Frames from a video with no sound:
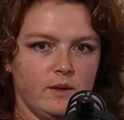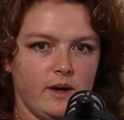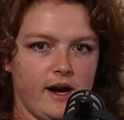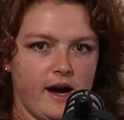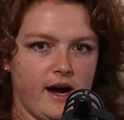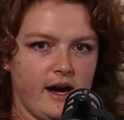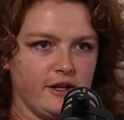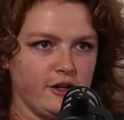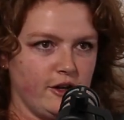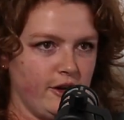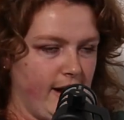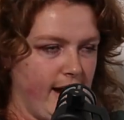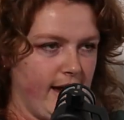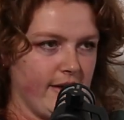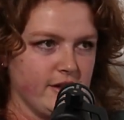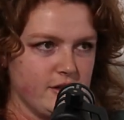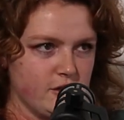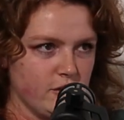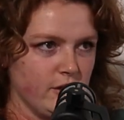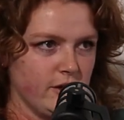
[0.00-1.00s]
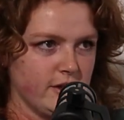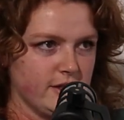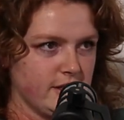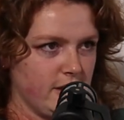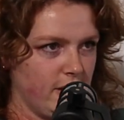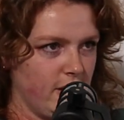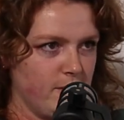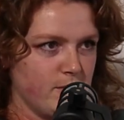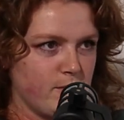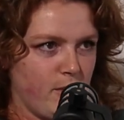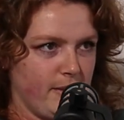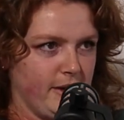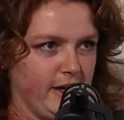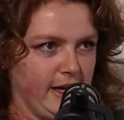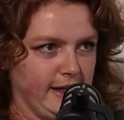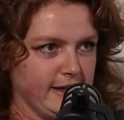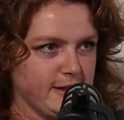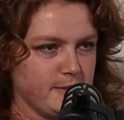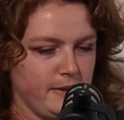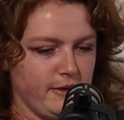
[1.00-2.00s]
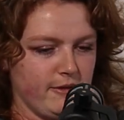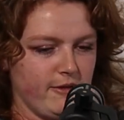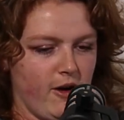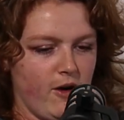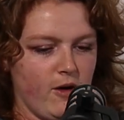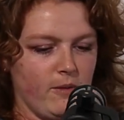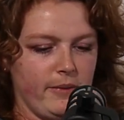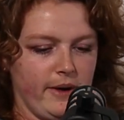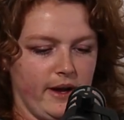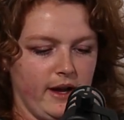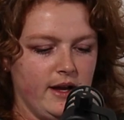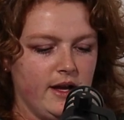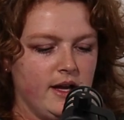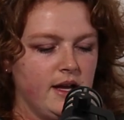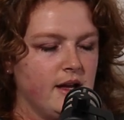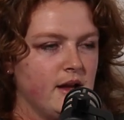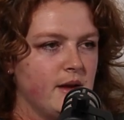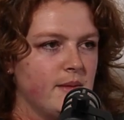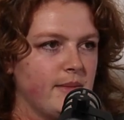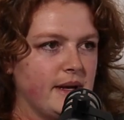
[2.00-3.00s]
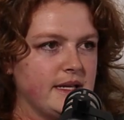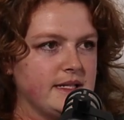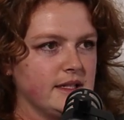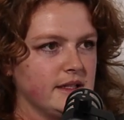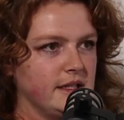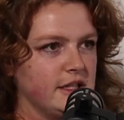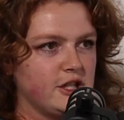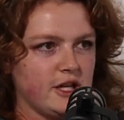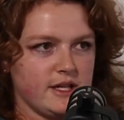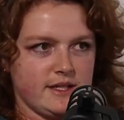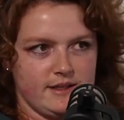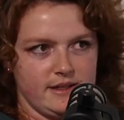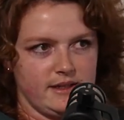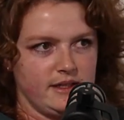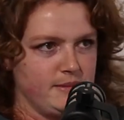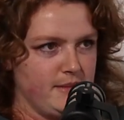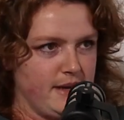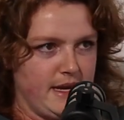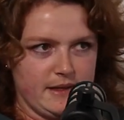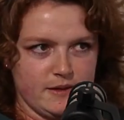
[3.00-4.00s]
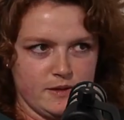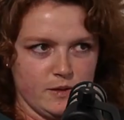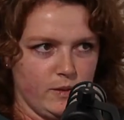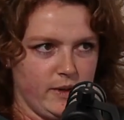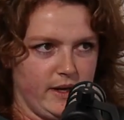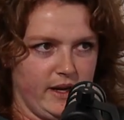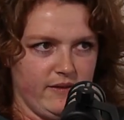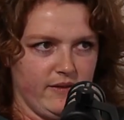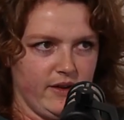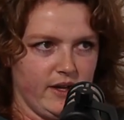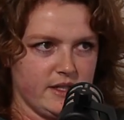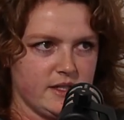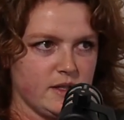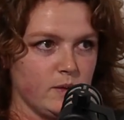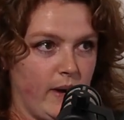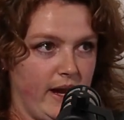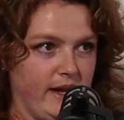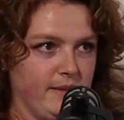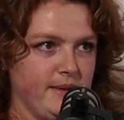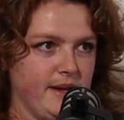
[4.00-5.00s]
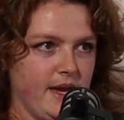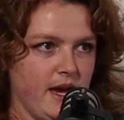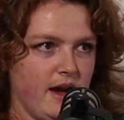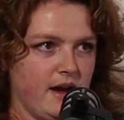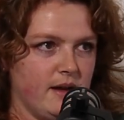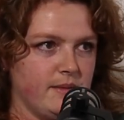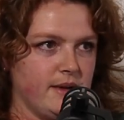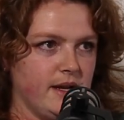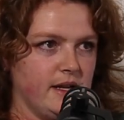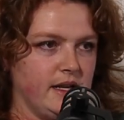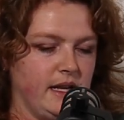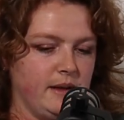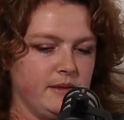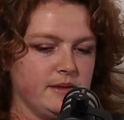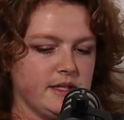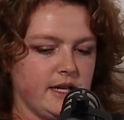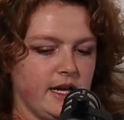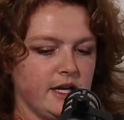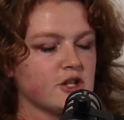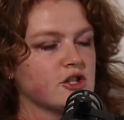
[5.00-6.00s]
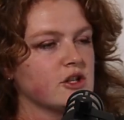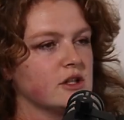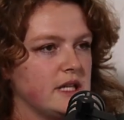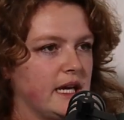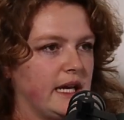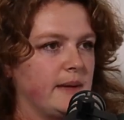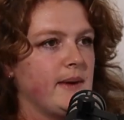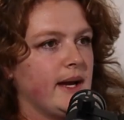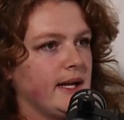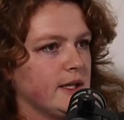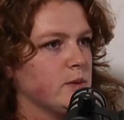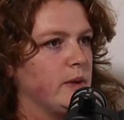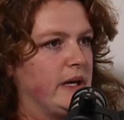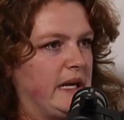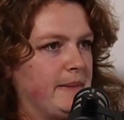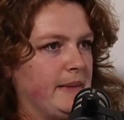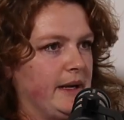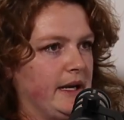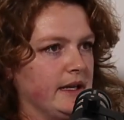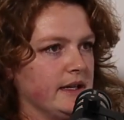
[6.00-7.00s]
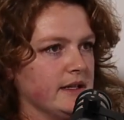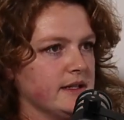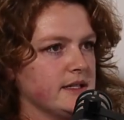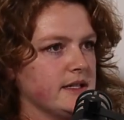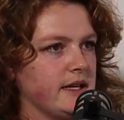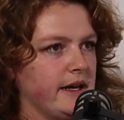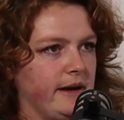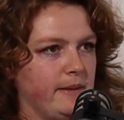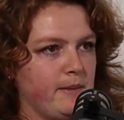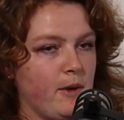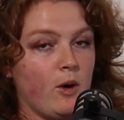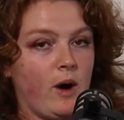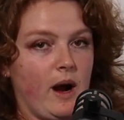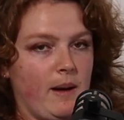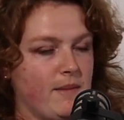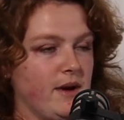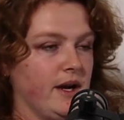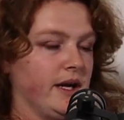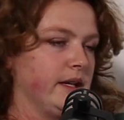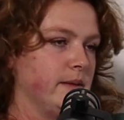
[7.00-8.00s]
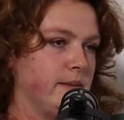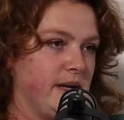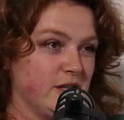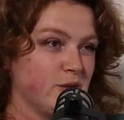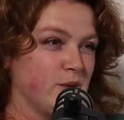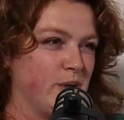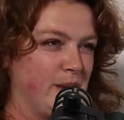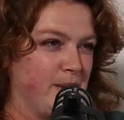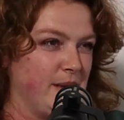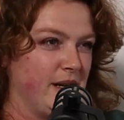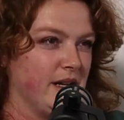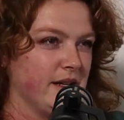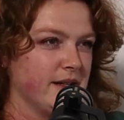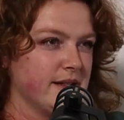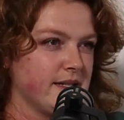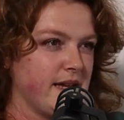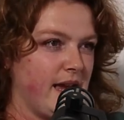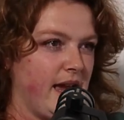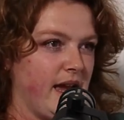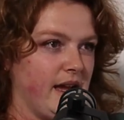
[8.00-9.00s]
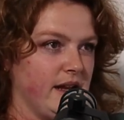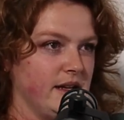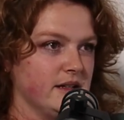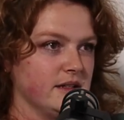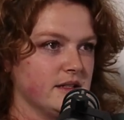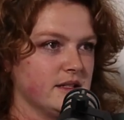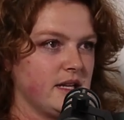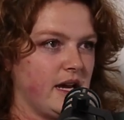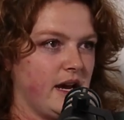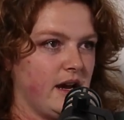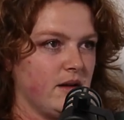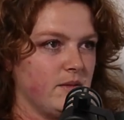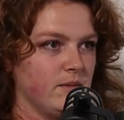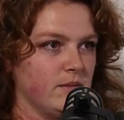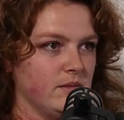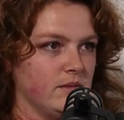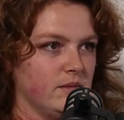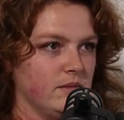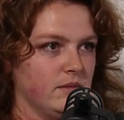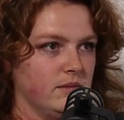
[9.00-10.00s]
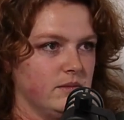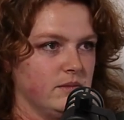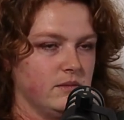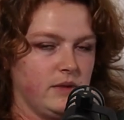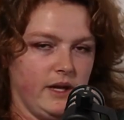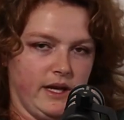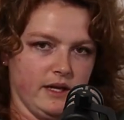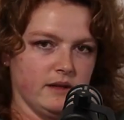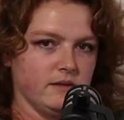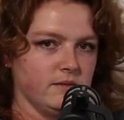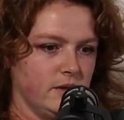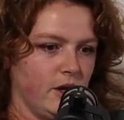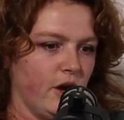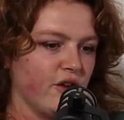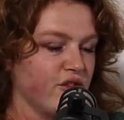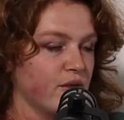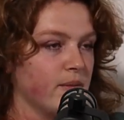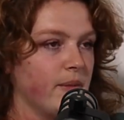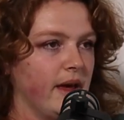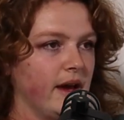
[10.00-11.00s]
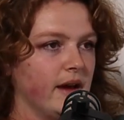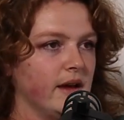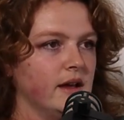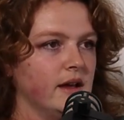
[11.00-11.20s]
I don't know how they do it, so I'm probably going to get this bit wrong, but basically adjusted the meds or whatever to wake me up. And he was like, should take about 20 minutes. I'll come back in about 20 minutes and we can go from there.